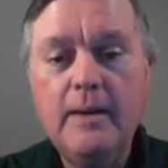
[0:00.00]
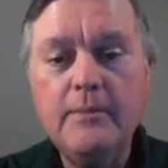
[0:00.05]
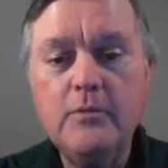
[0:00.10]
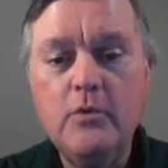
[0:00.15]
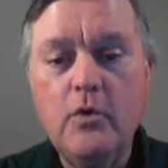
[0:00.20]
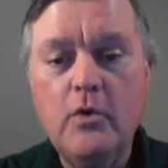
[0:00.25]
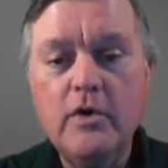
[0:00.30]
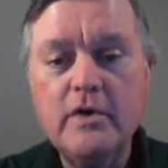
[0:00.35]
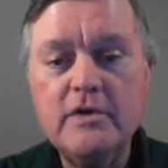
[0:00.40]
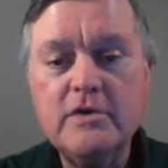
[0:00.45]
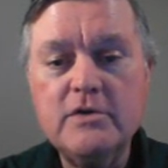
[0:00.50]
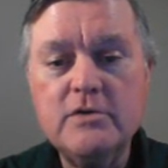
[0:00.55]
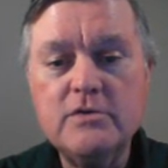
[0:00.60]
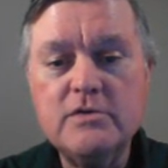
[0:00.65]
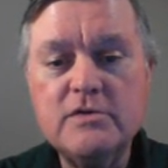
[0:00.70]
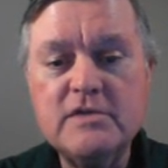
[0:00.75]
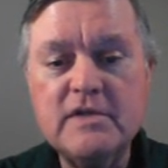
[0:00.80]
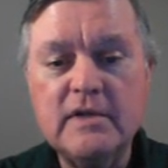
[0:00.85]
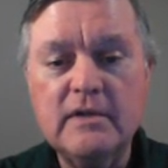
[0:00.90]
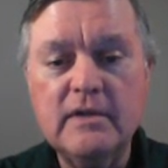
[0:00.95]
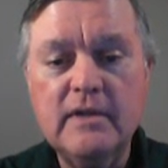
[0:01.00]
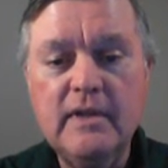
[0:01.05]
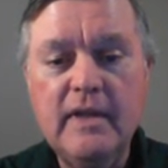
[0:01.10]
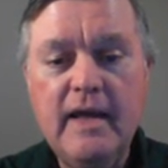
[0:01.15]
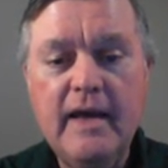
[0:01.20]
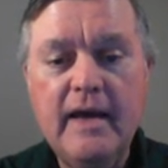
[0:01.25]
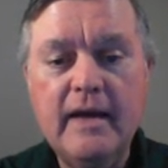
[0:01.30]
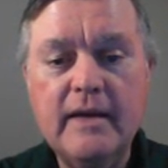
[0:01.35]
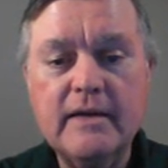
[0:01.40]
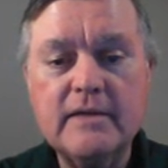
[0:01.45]
I'm going to
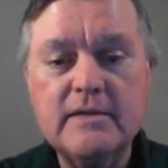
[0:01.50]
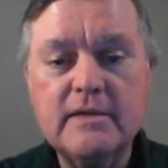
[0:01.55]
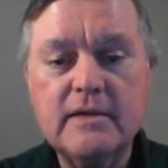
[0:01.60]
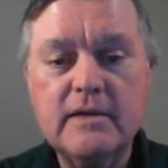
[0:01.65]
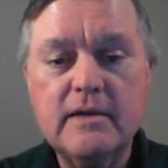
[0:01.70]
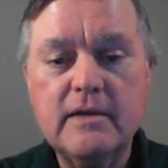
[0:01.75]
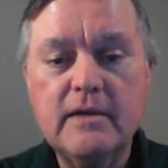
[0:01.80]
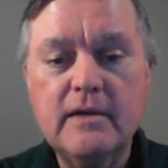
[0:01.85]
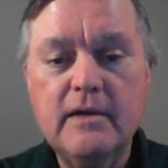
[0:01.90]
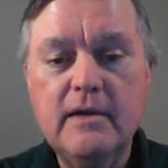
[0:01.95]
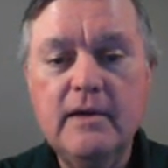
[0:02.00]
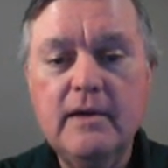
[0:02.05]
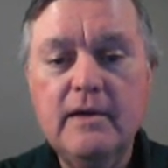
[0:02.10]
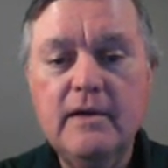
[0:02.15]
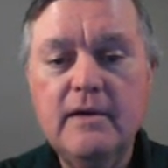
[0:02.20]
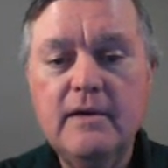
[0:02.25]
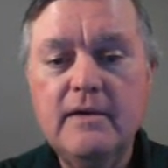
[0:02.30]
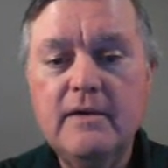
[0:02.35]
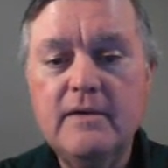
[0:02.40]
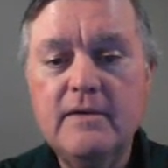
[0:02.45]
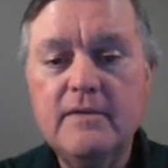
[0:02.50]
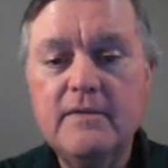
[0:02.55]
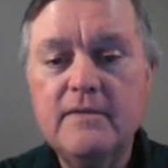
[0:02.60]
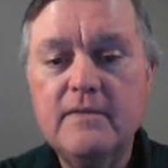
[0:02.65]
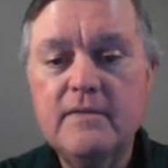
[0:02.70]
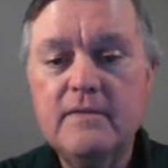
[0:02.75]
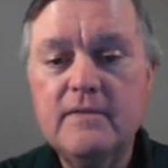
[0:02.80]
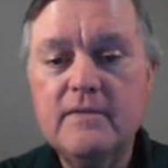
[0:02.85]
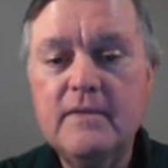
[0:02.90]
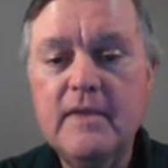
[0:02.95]
select
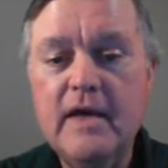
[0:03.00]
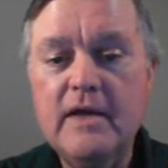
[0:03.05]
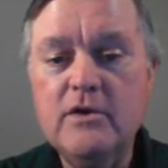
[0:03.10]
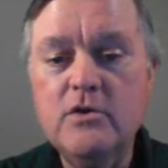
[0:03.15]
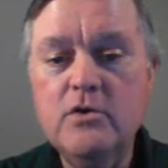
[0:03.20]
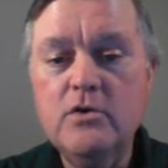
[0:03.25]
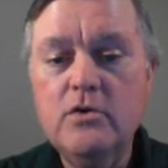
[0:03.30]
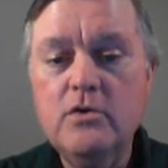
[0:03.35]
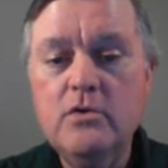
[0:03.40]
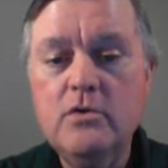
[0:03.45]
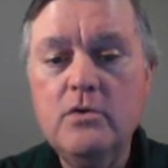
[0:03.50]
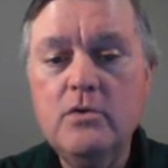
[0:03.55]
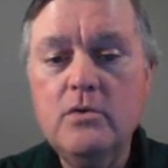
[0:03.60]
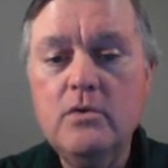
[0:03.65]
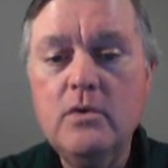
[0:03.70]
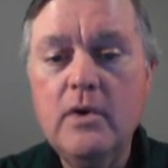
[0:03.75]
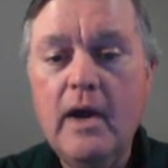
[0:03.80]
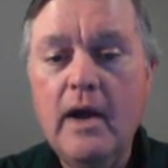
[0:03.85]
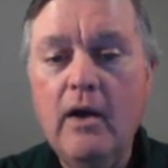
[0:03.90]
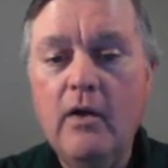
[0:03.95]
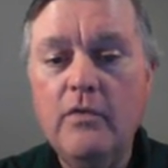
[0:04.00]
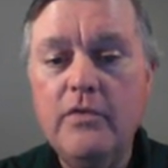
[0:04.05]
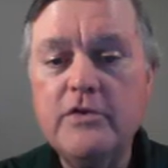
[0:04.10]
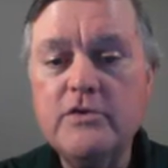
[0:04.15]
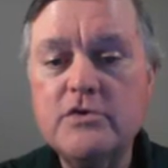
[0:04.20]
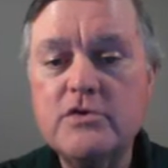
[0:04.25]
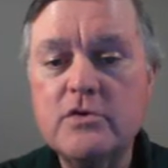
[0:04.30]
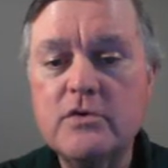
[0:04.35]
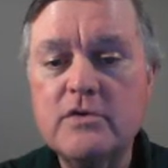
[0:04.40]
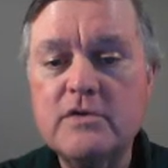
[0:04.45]
that new health
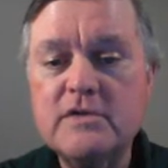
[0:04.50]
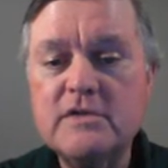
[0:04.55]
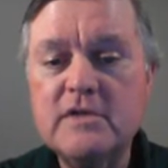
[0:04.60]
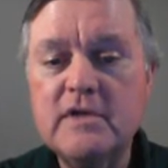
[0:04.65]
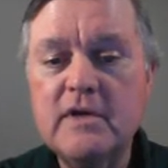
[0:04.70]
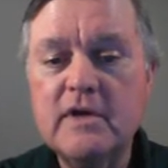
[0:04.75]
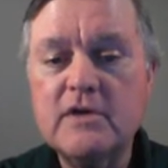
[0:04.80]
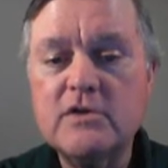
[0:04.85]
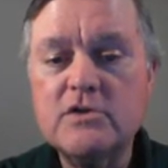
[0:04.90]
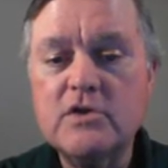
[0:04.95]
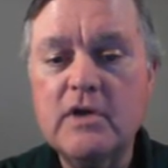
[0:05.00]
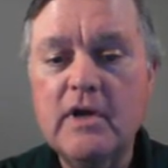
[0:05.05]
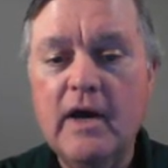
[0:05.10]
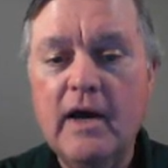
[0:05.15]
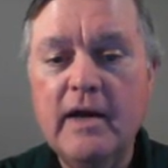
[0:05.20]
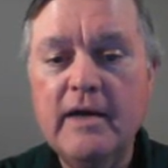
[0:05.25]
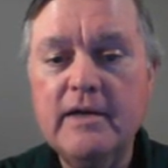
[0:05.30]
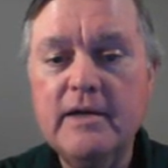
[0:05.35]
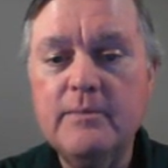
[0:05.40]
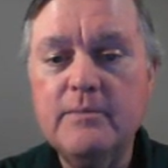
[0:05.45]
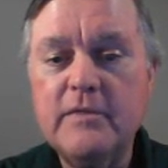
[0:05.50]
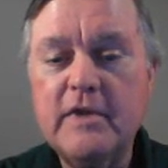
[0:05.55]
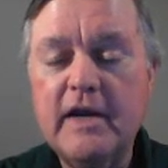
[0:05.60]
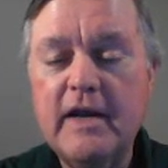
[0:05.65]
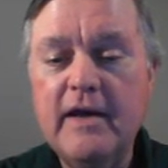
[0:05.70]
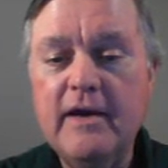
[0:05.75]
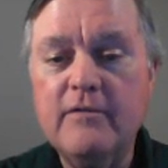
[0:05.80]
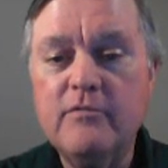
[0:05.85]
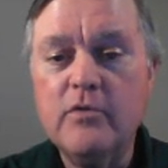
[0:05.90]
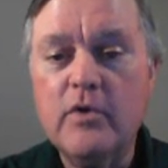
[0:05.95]
insurance deduction item
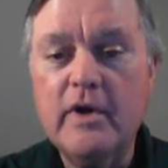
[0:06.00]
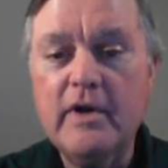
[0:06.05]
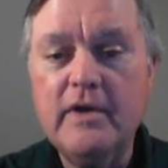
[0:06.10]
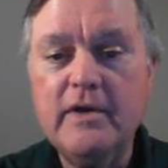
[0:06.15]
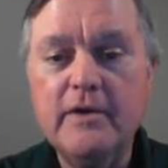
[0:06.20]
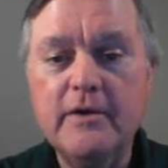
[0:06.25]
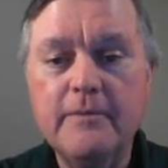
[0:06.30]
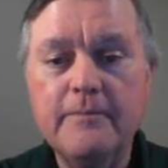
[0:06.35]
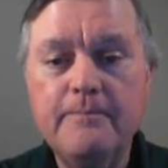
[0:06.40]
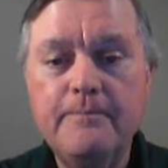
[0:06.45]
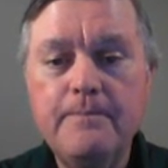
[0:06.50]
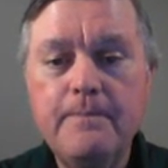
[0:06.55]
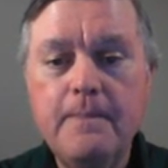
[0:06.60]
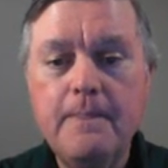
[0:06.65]
that I have right here.